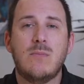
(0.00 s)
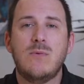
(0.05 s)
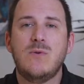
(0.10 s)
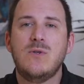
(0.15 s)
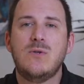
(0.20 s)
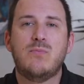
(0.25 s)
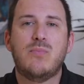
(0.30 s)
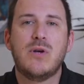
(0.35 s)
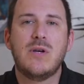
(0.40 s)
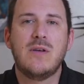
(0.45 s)
someone
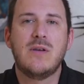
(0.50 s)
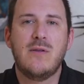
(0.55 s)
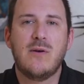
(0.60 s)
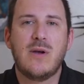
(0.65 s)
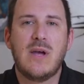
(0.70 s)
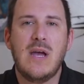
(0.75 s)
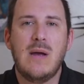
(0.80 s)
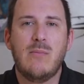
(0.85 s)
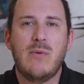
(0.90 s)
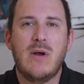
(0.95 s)
who's bringing their
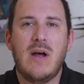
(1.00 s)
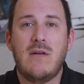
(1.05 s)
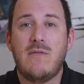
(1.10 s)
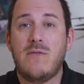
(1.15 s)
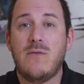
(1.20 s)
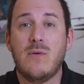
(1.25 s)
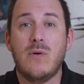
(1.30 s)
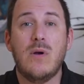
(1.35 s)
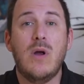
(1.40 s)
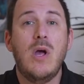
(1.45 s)
camera
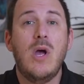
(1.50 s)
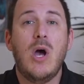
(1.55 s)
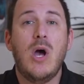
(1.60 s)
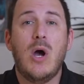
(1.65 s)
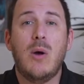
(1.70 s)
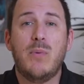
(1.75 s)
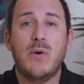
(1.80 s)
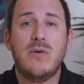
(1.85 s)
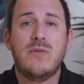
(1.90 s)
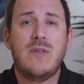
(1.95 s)
out for
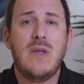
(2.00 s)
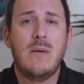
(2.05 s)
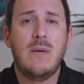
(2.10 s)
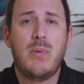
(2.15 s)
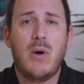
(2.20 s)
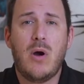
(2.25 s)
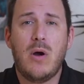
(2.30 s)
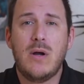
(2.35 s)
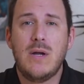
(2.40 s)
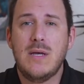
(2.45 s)
a birthday
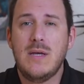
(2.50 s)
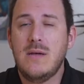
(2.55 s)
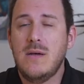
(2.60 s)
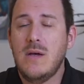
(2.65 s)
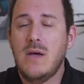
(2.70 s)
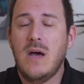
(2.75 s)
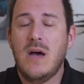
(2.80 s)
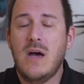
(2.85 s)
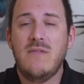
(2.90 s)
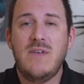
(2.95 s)
party,
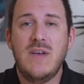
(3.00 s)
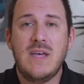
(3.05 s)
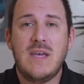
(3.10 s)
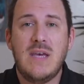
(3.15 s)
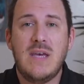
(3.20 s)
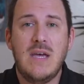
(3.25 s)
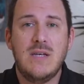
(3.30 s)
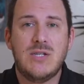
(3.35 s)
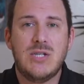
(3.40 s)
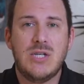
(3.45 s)
a
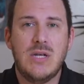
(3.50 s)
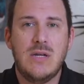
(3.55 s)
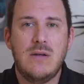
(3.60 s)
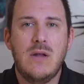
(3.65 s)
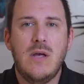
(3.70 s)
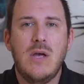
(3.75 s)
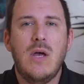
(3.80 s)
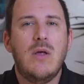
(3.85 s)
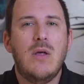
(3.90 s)
vacation.